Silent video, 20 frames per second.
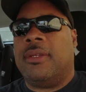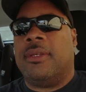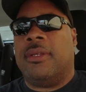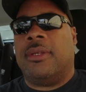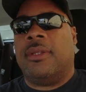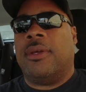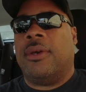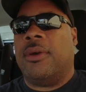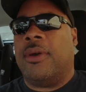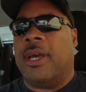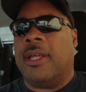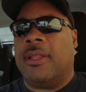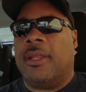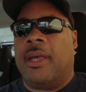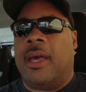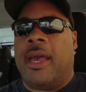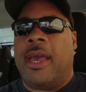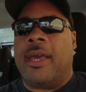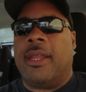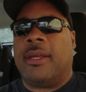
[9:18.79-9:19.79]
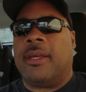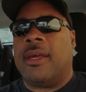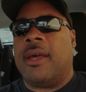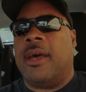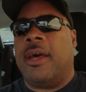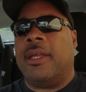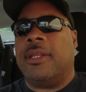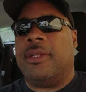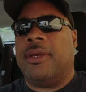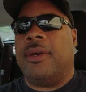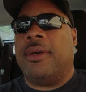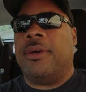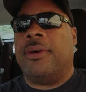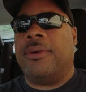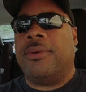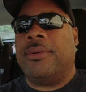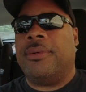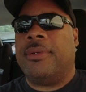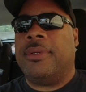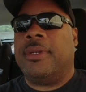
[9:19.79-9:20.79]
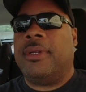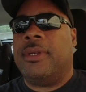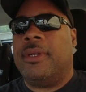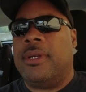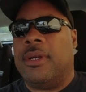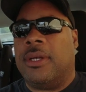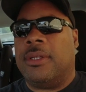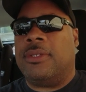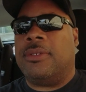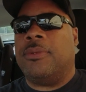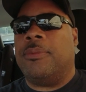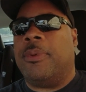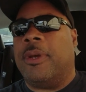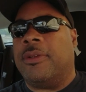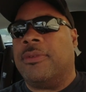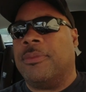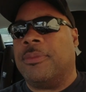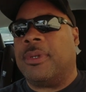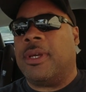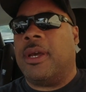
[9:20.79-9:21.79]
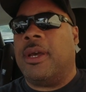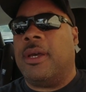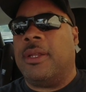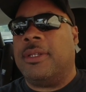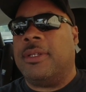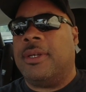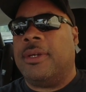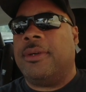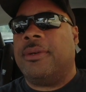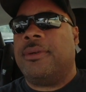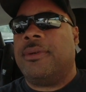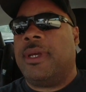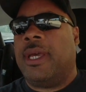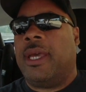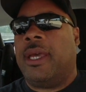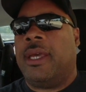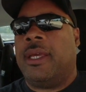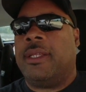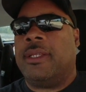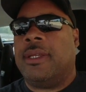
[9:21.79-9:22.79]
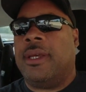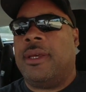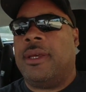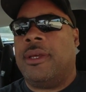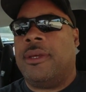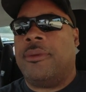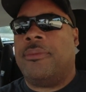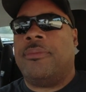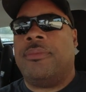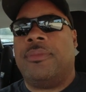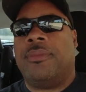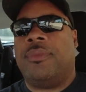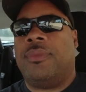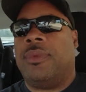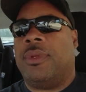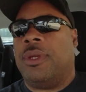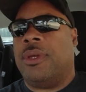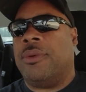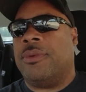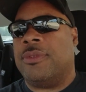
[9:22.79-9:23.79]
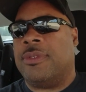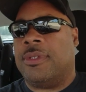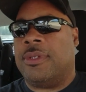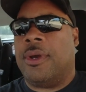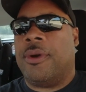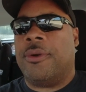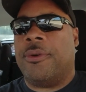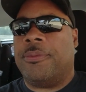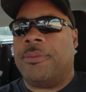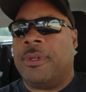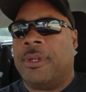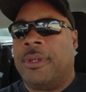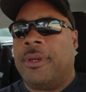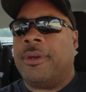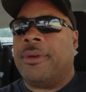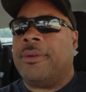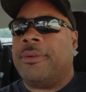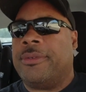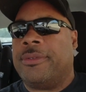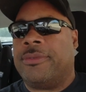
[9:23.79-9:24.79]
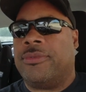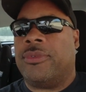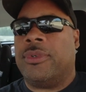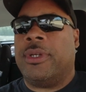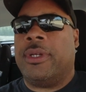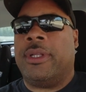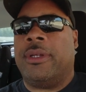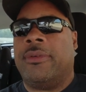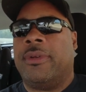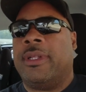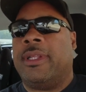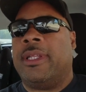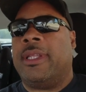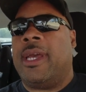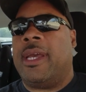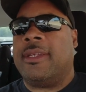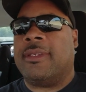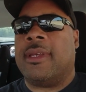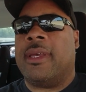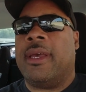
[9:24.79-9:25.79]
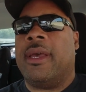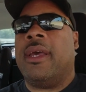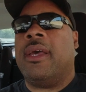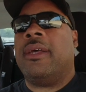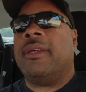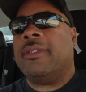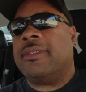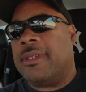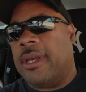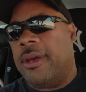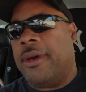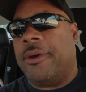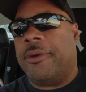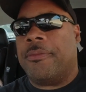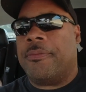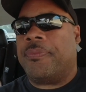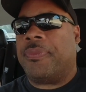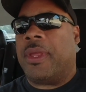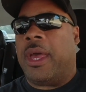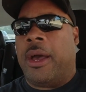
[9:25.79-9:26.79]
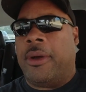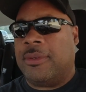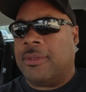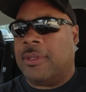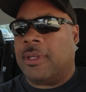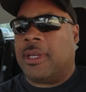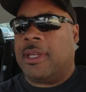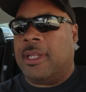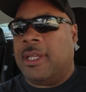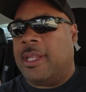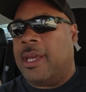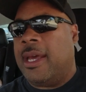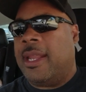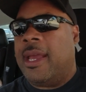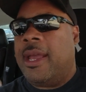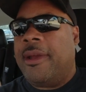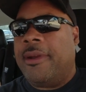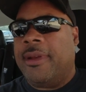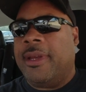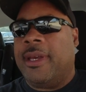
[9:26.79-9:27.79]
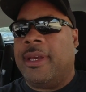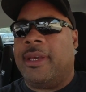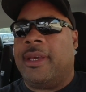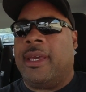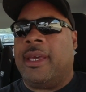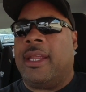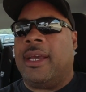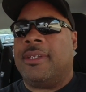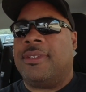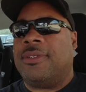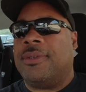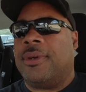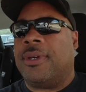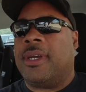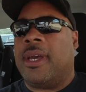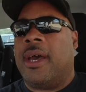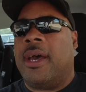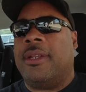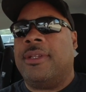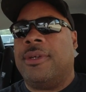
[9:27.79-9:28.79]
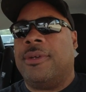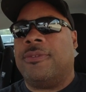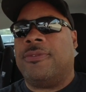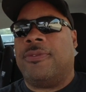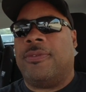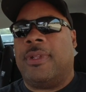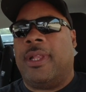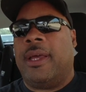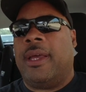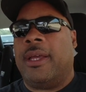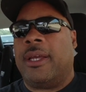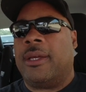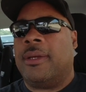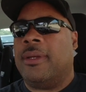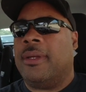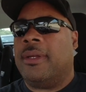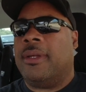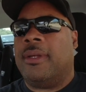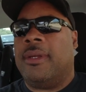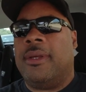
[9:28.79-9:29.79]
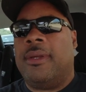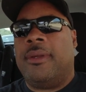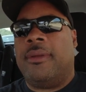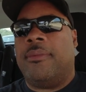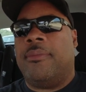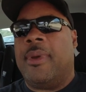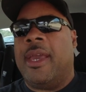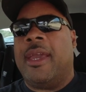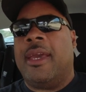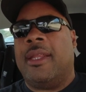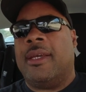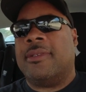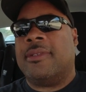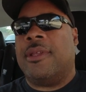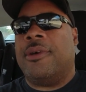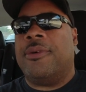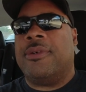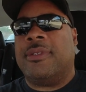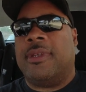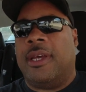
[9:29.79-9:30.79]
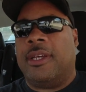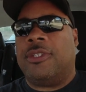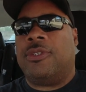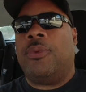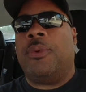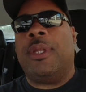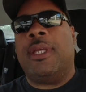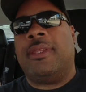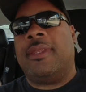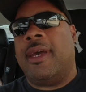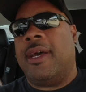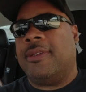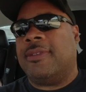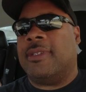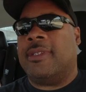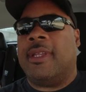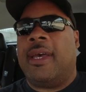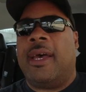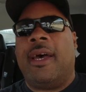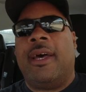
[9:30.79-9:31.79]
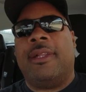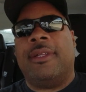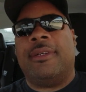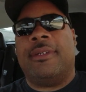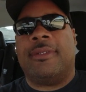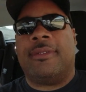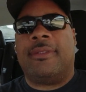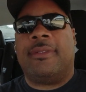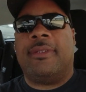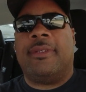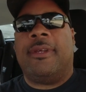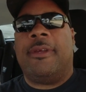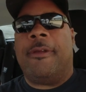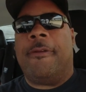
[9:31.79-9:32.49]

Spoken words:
You know, I had a condo, a 2-bedroom condo, and it was dope. You know, it was really, really nice. So I was looking in that area, and I saw condos for like, man, as low as like $20,000.